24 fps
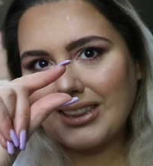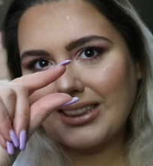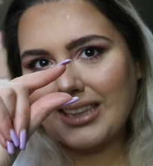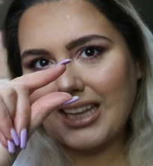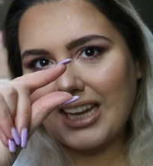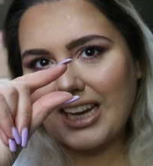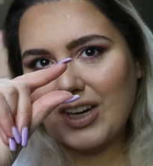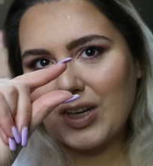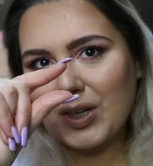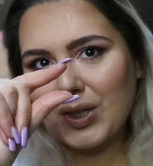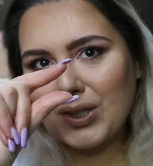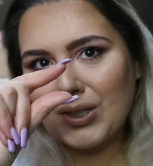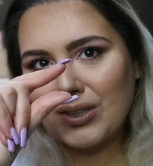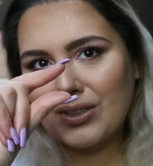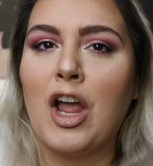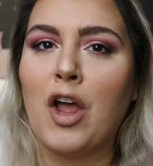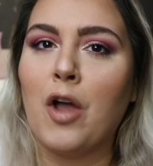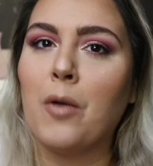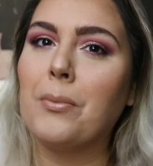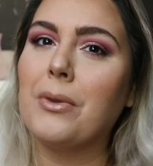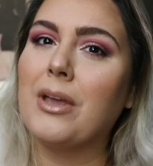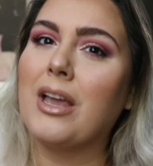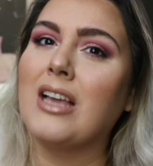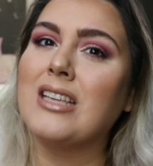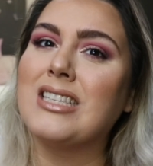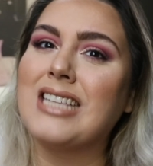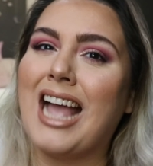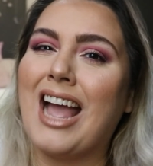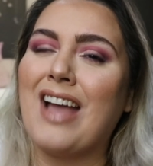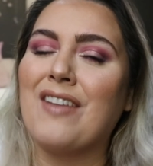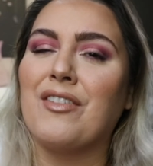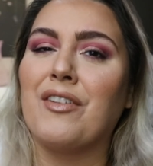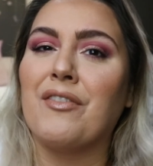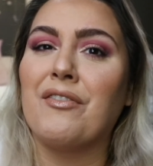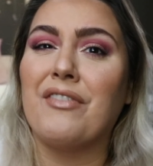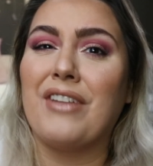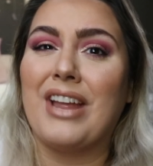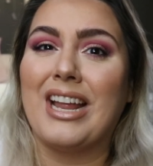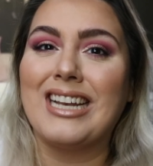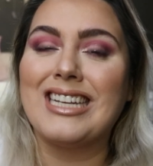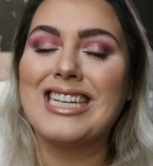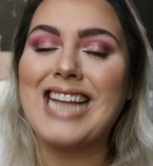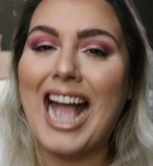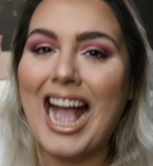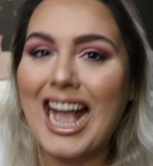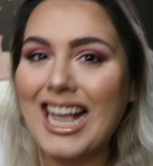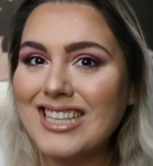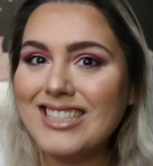there. I hope you guys have a
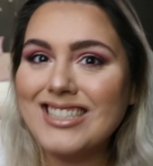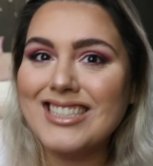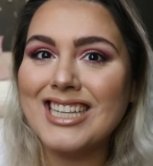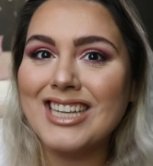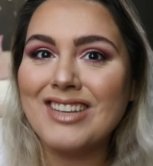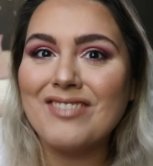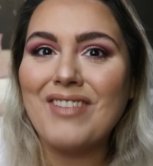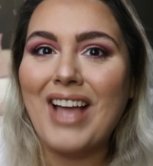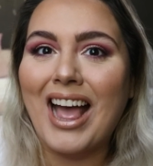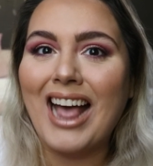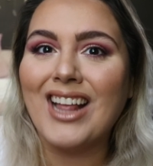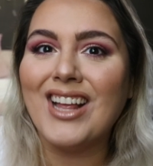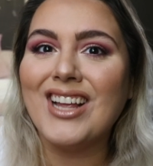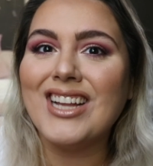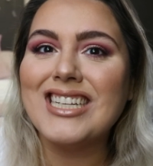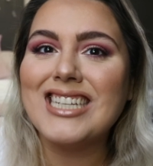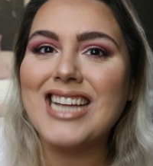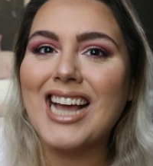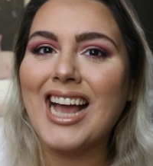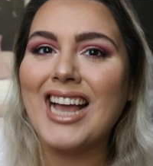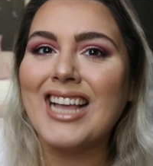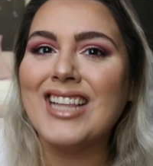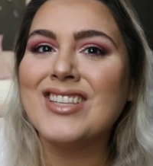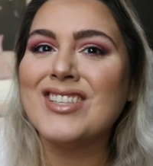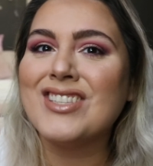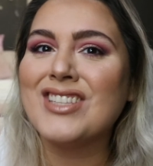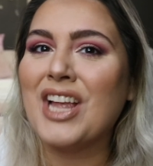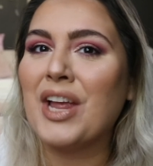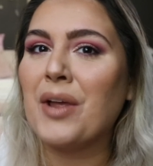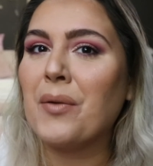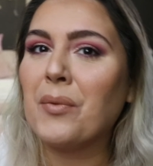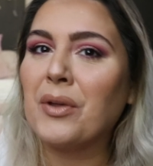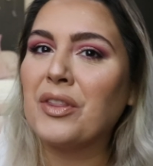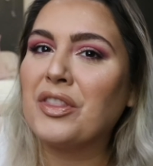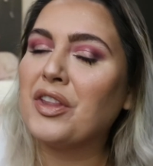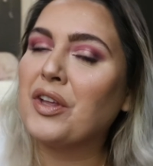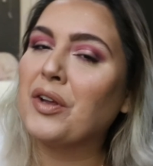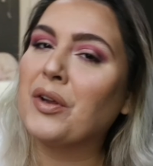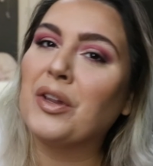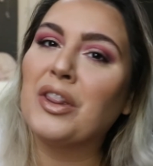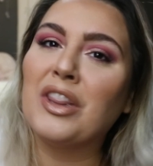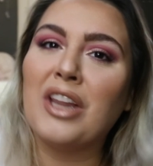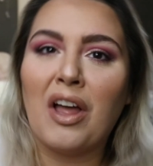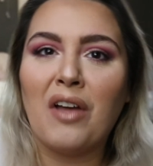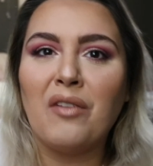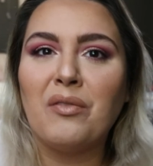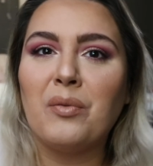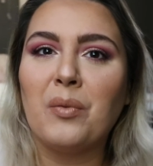fantastic Valentine's Day with your
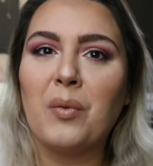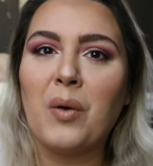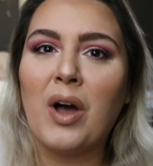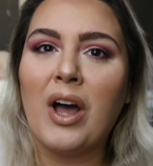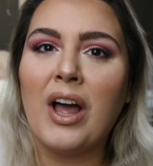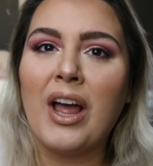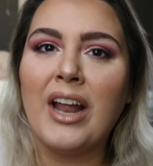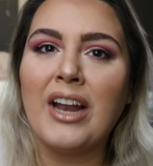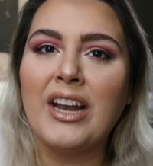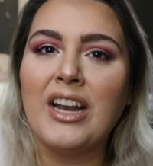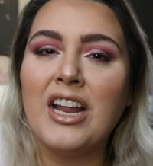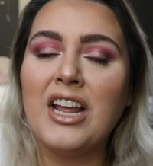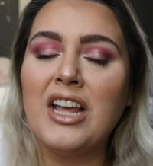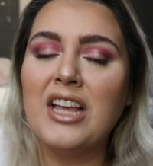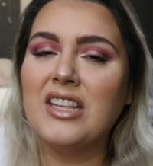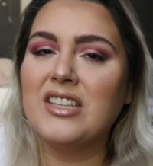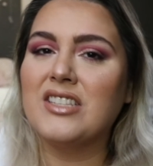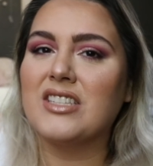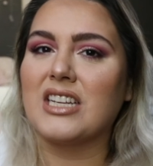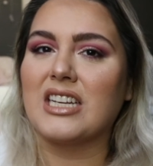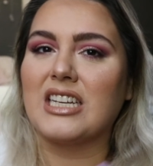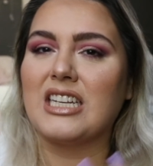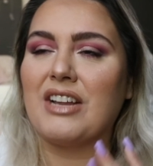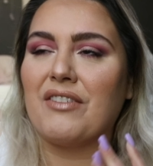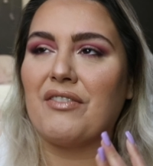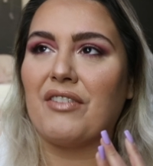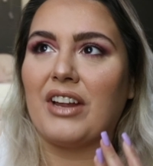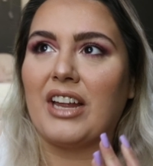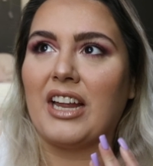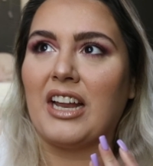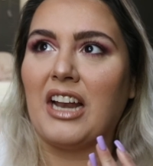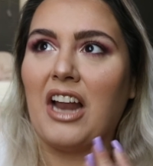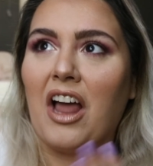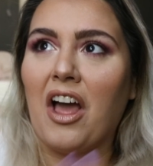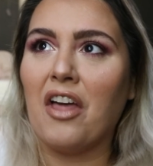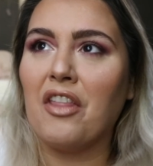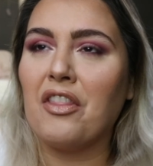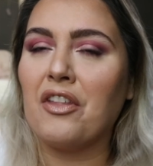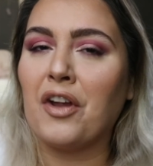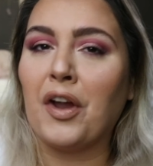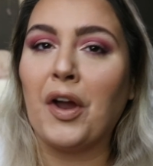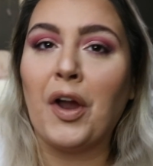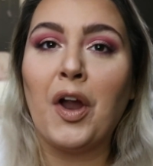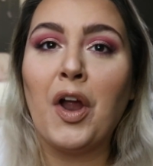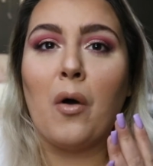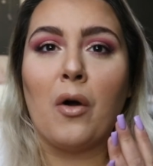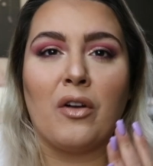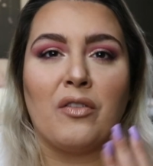loved one, significant
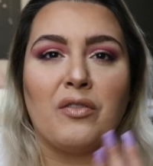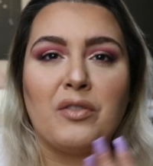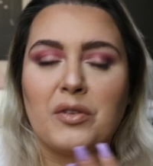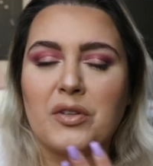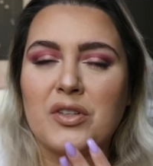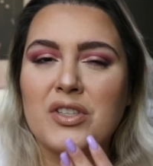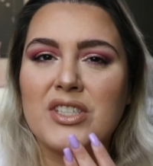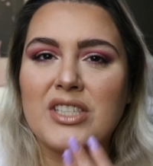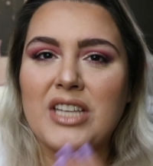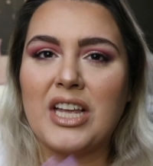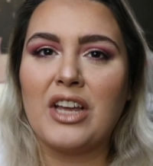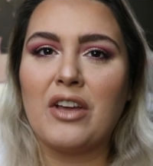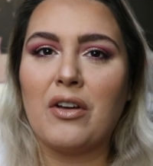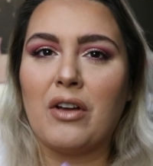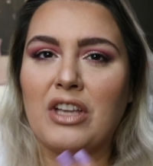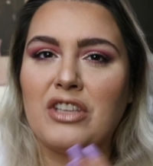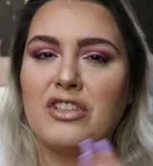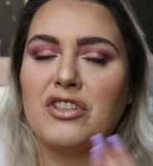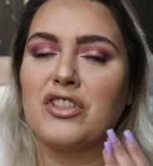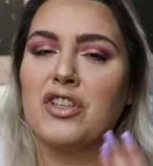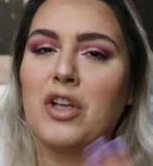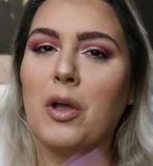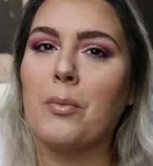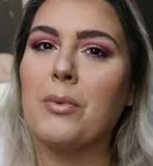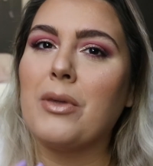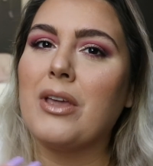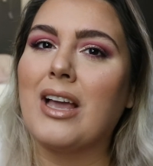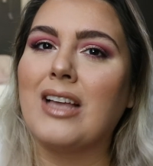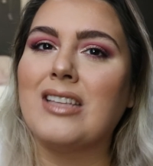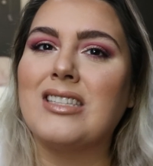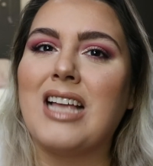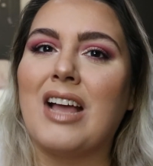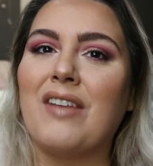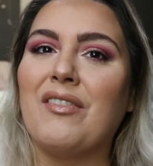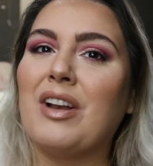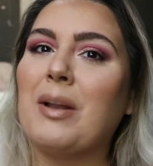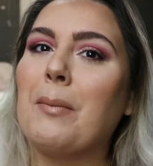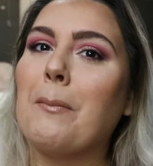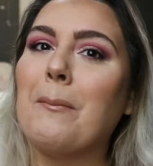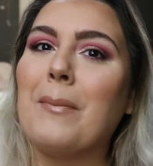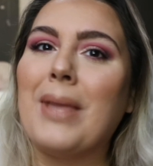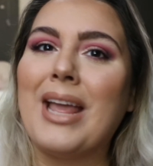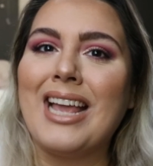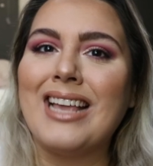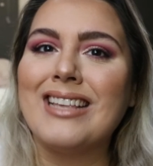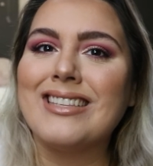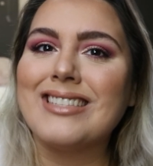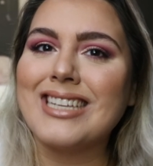other, or if you're single, I just hope you guys have an
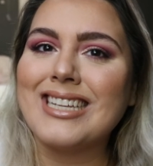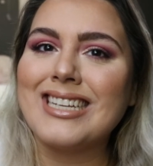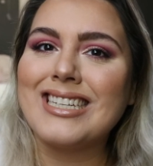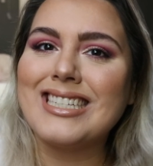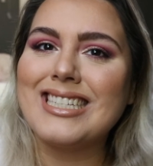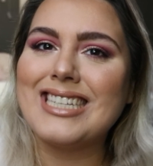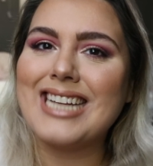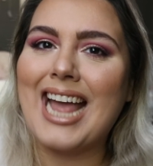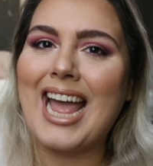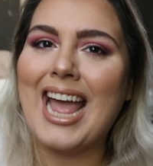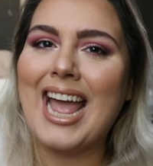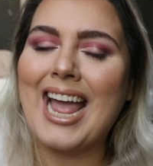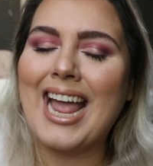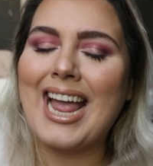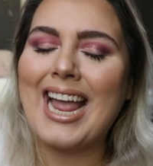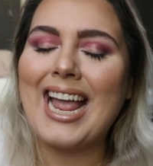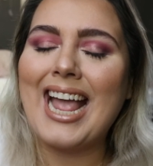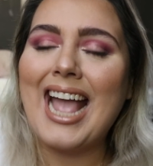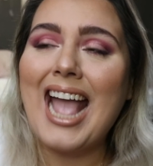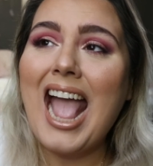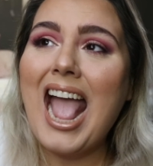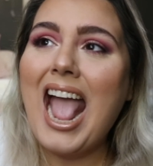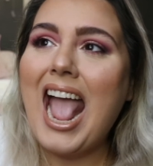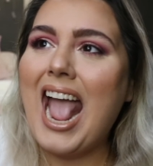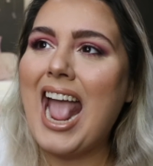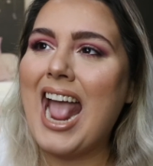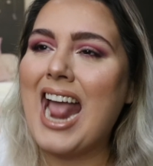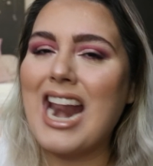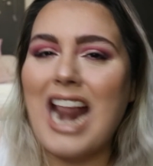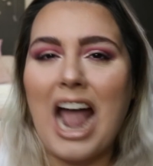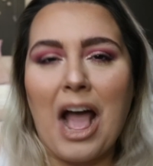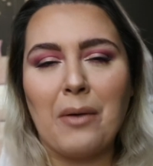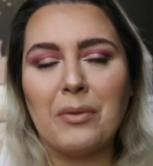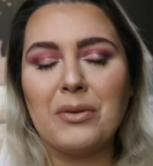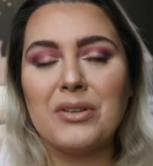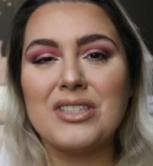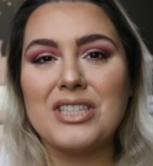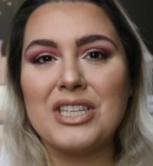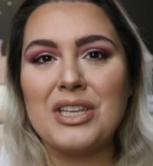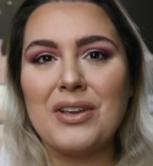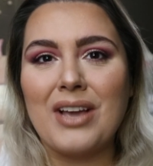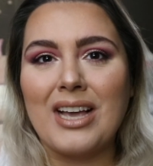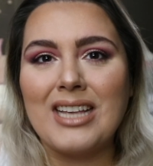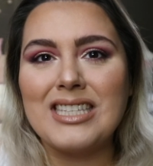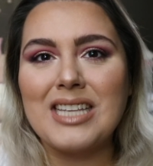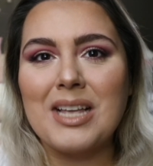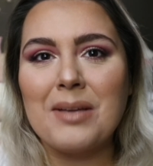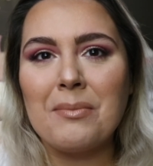amazing day. And I will see you
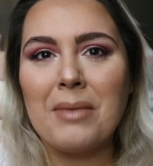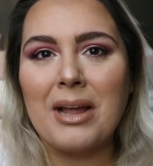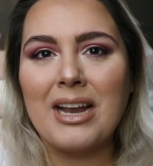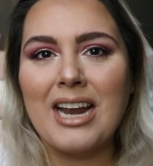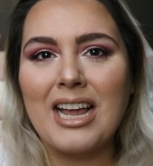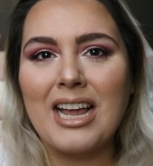guys in my